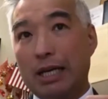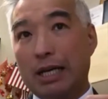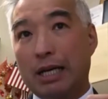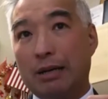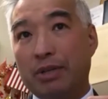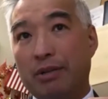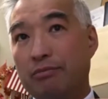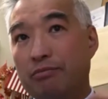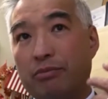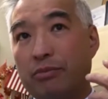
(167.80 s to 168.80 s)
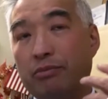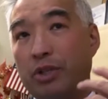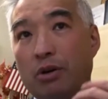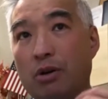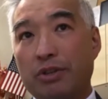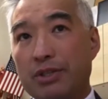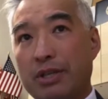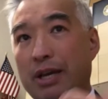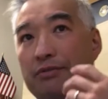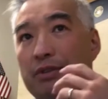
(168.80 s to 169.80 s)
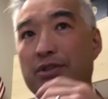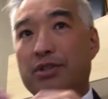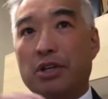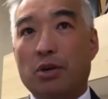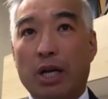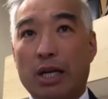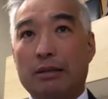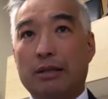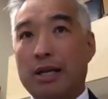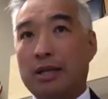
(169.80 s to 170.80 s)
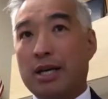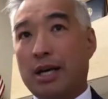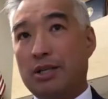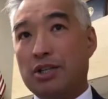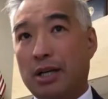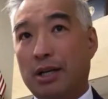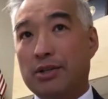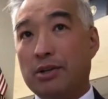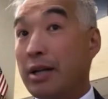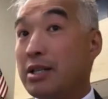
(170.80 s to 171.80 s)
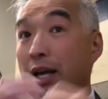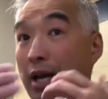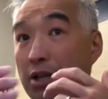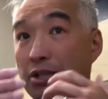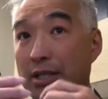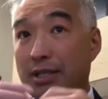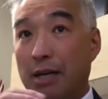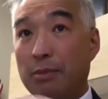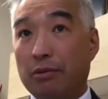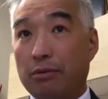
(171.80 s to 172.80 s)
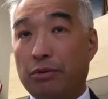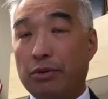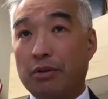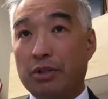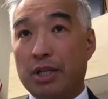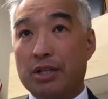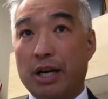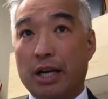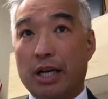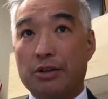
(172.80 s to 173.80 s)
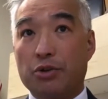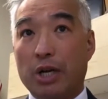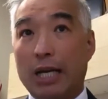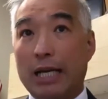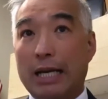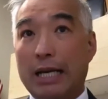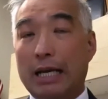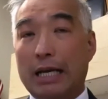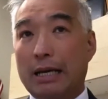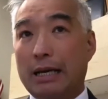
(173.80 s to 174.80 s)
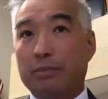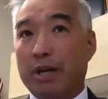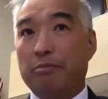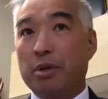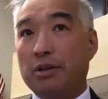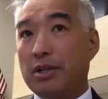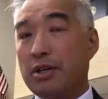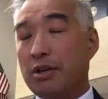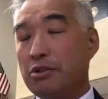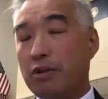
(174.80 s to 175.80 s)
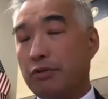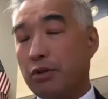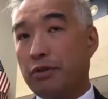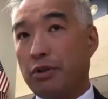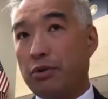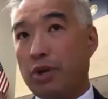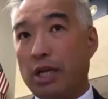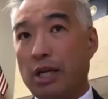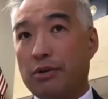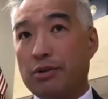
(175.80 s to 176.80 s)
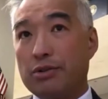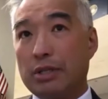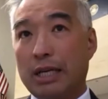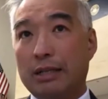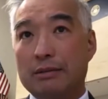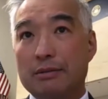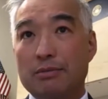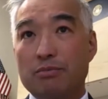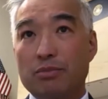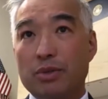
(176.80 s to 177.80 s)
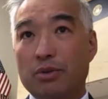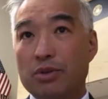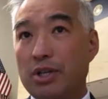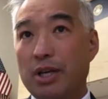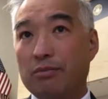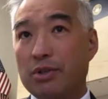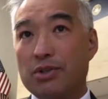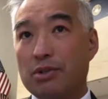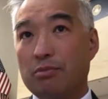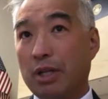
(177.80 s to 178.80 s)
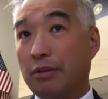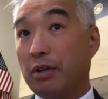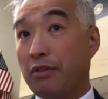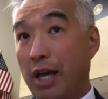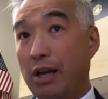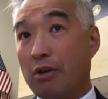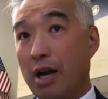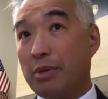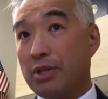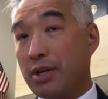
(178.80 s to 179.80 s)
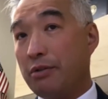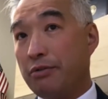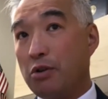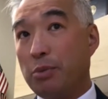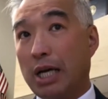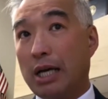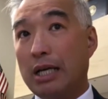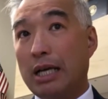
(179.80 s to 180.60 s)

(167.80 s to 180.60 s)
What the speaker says: And all this have insinuated an anti-Chinese and anti-Asian sentiment throughout the entire country. I've been in this country for over 30 years, and seeing this level of hate crime and xenophobia,